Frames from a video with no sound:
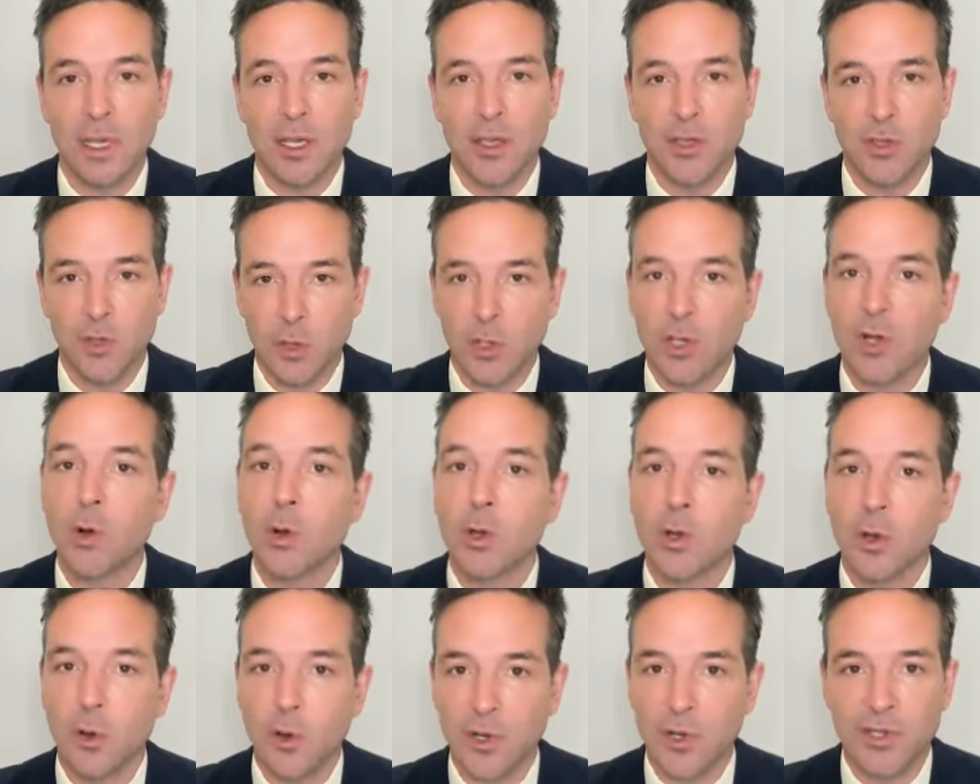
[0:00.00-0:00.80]
you're
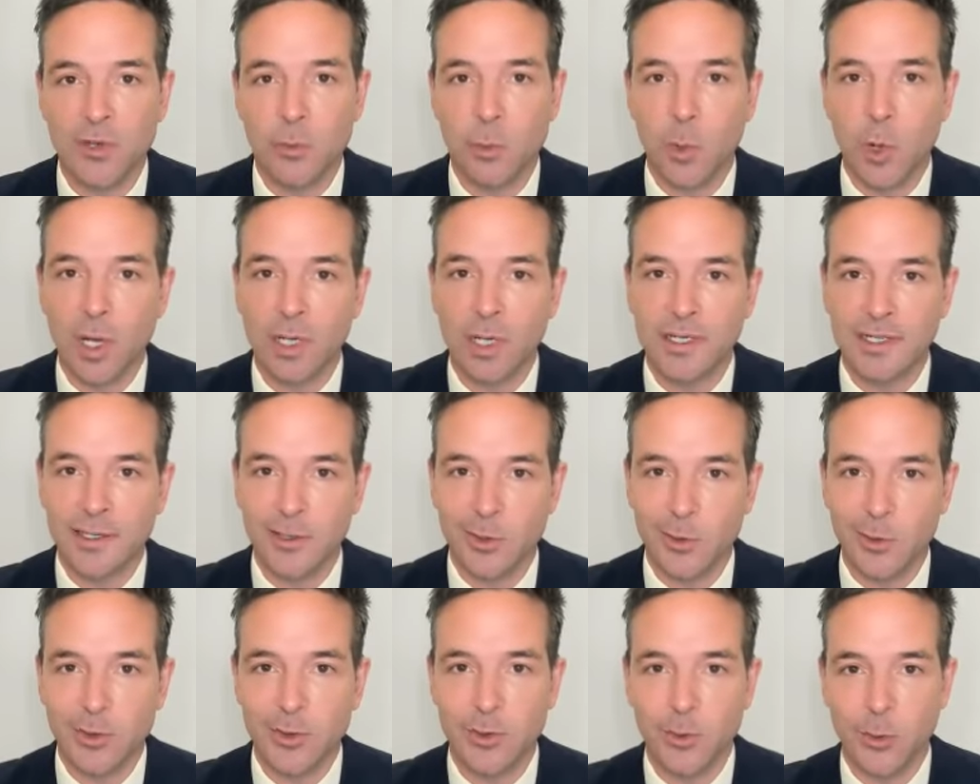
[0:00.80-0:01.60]
going to want to
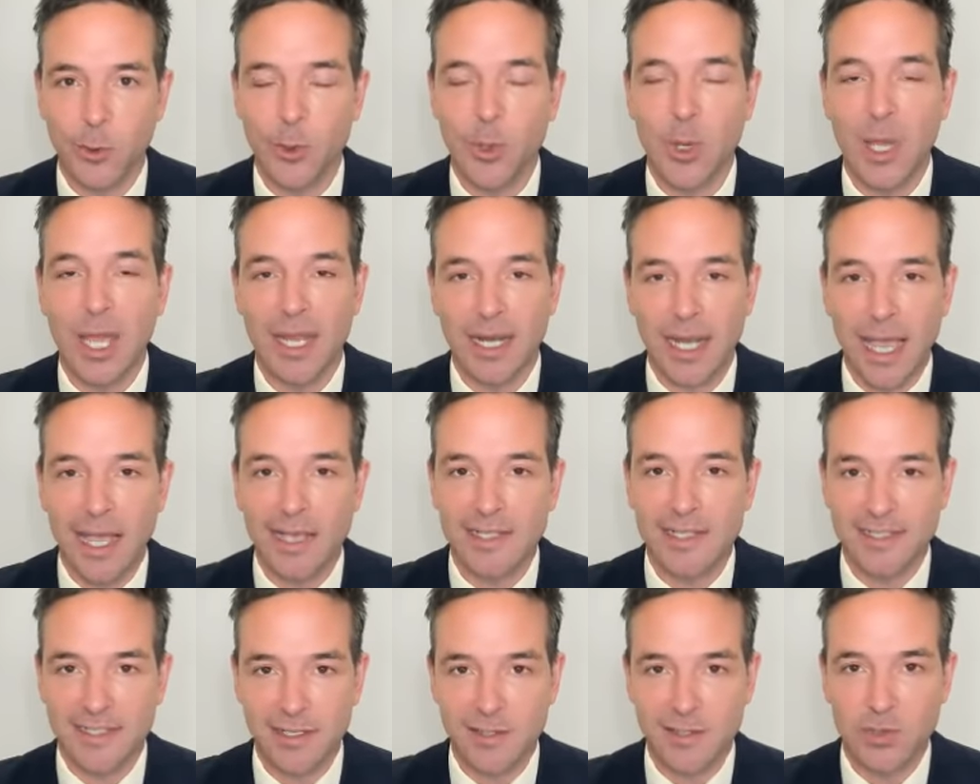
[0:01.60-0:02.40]
go through an
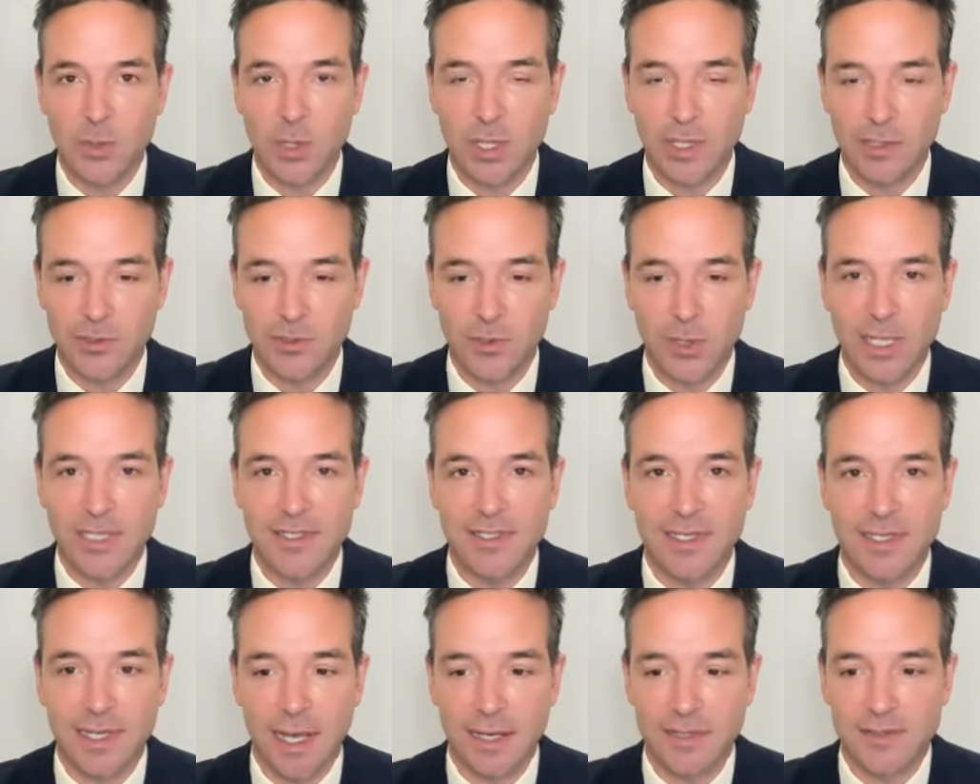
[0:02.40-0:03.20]
asset
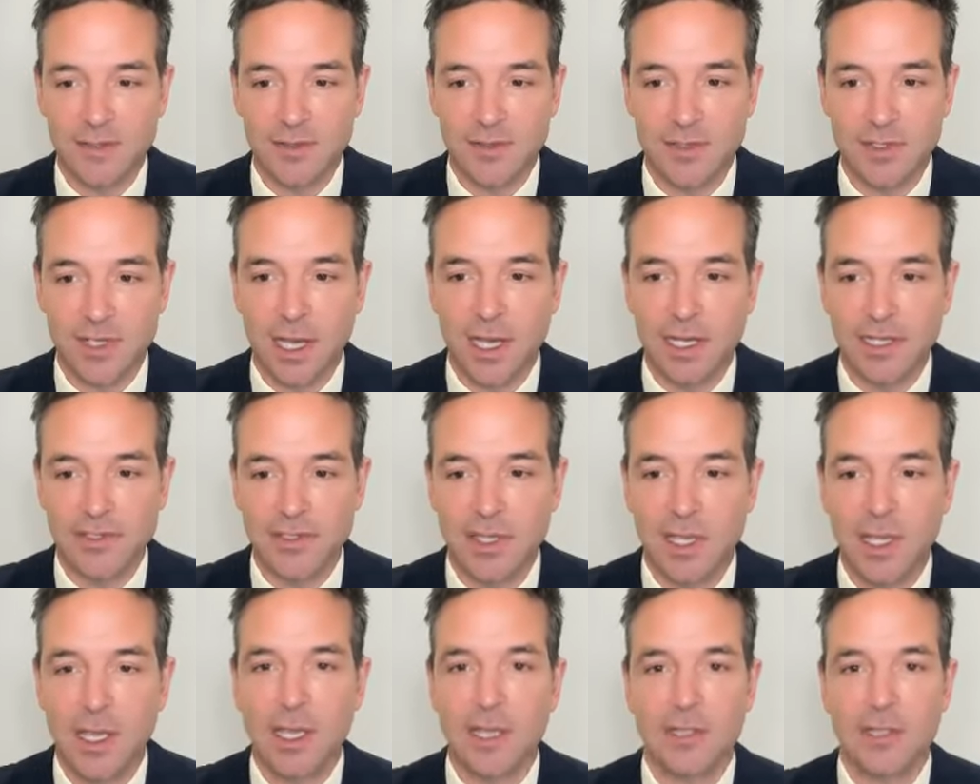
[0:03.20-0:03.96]
tracing exercise